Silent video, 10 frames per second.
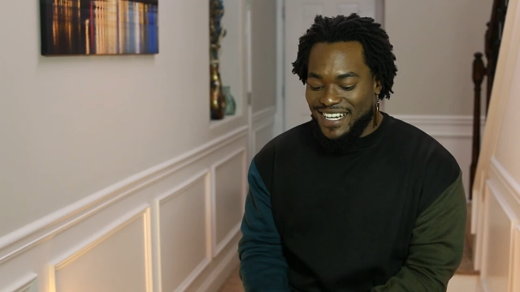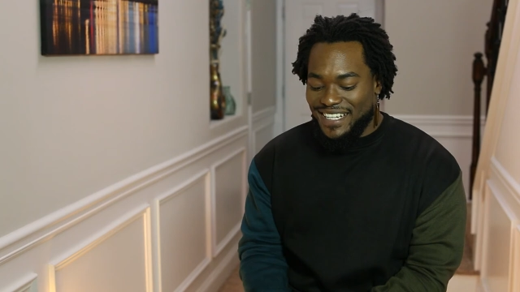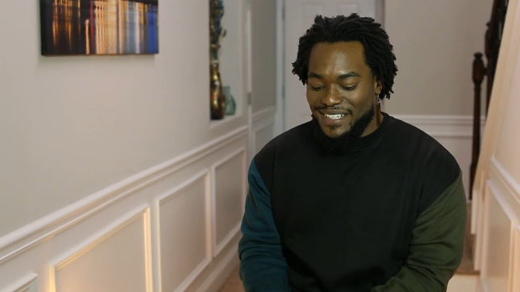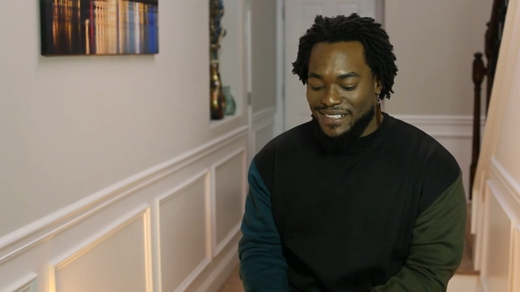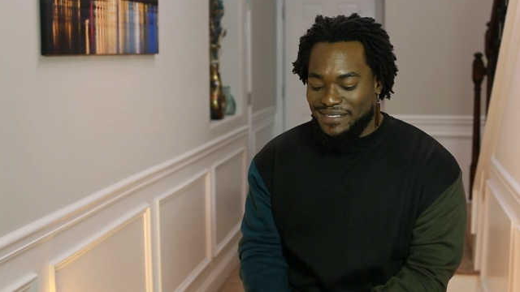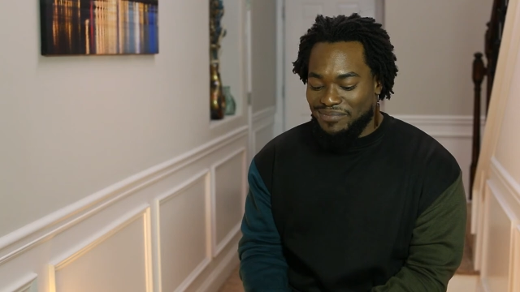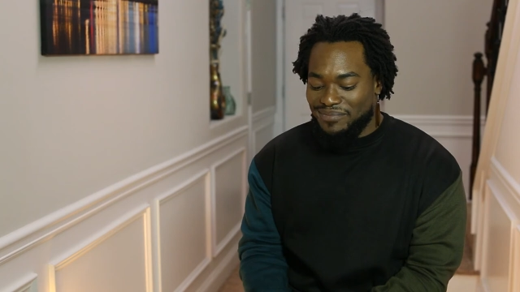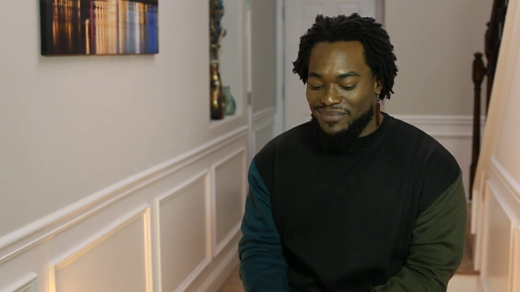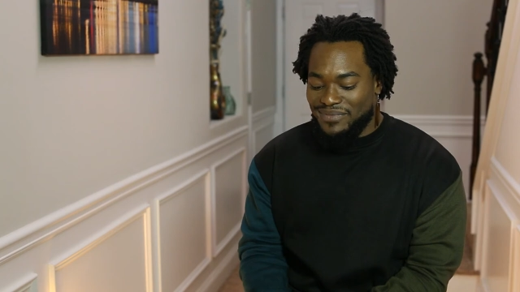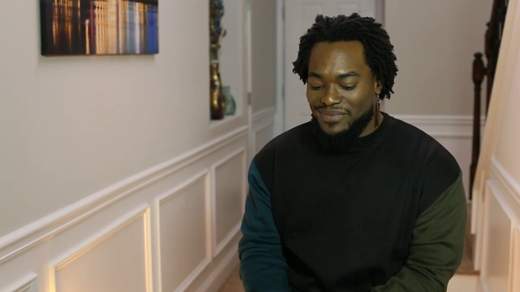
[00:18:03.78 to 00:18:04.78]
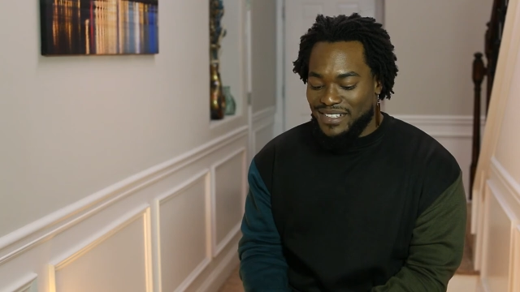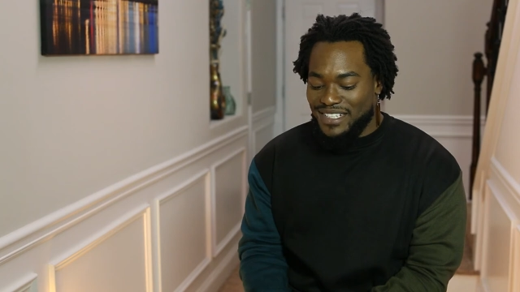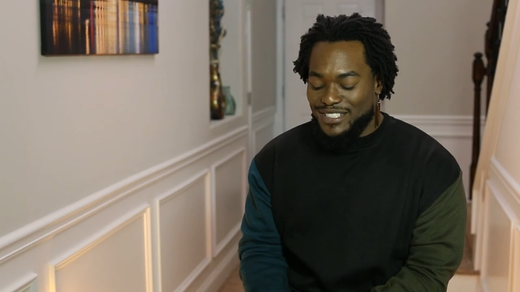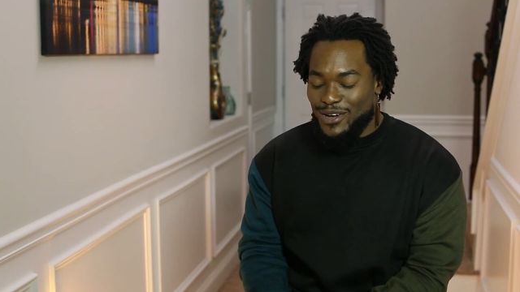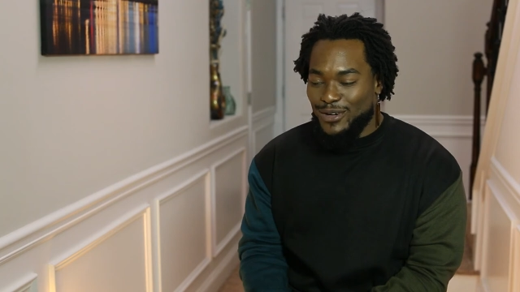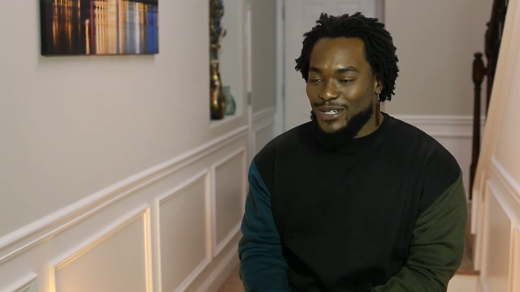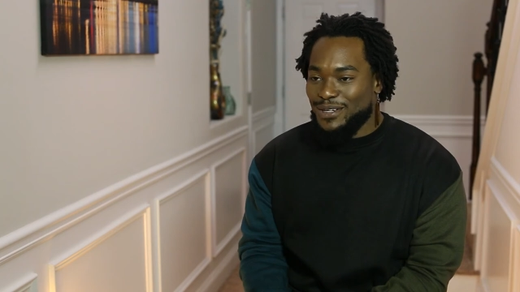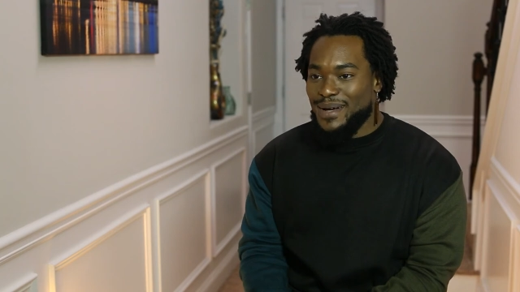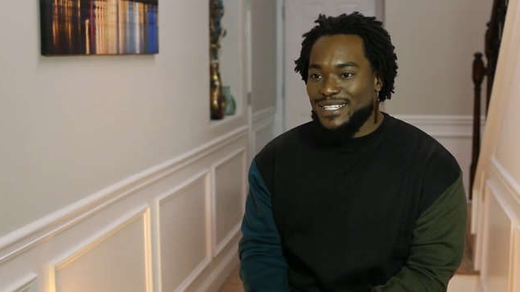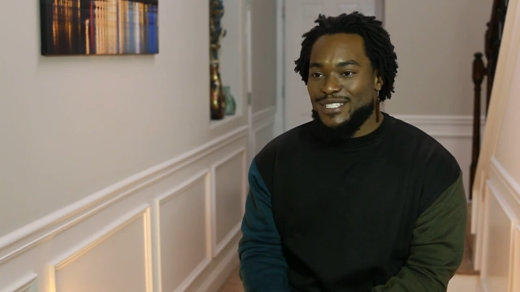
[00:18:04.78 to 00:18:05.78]
like, this goes all
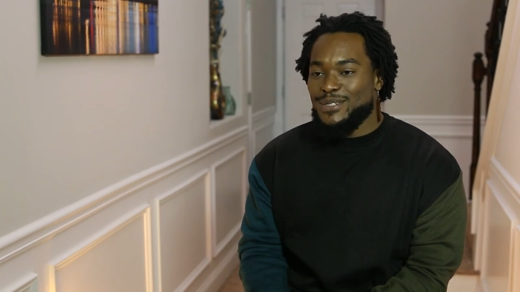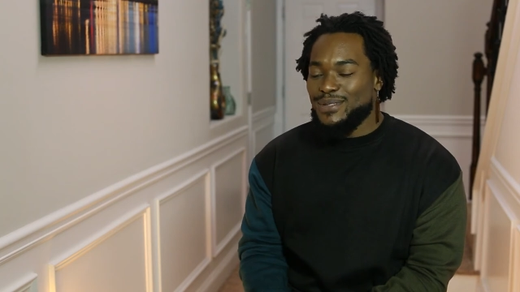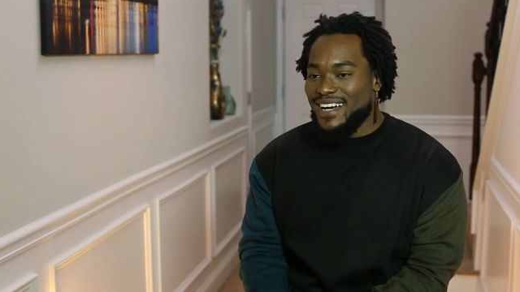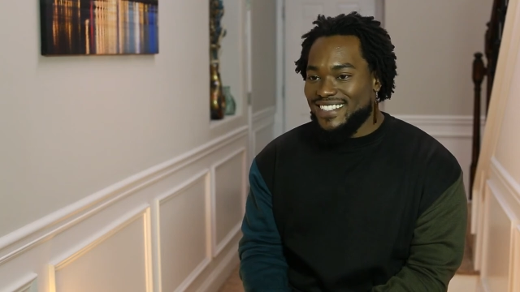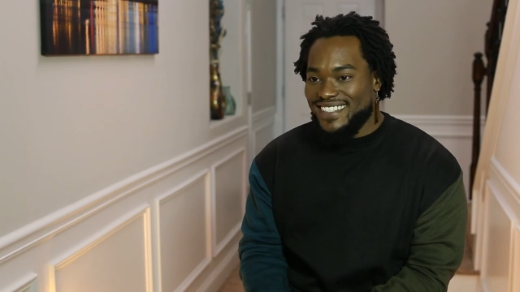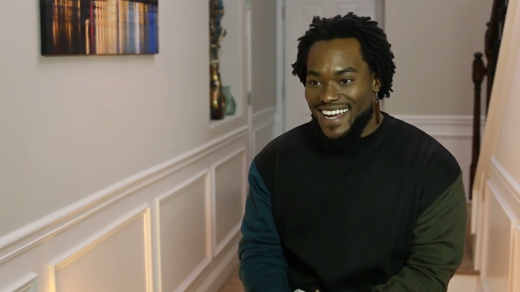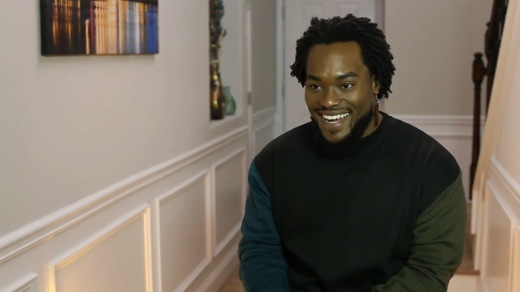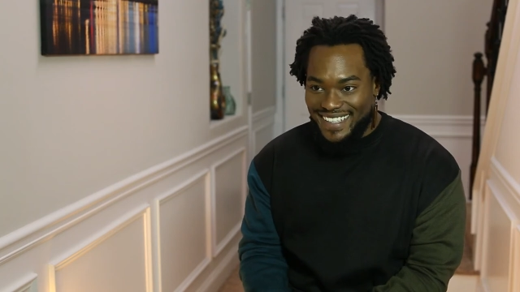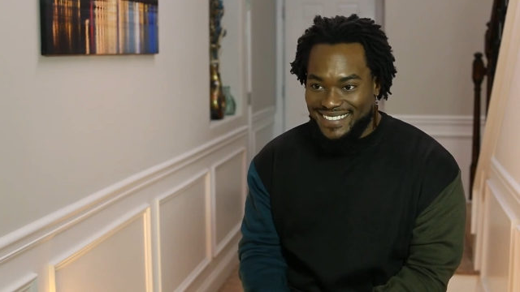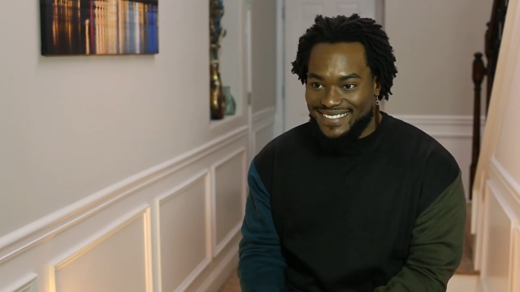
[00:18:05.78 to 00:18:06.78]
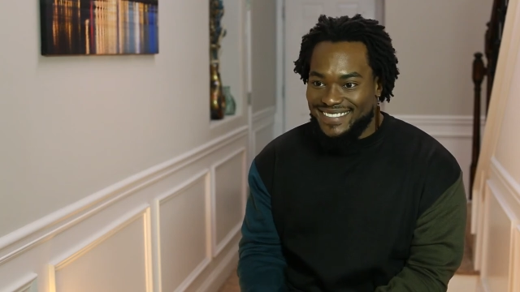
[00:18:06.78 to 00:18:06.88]
the way back to 2008,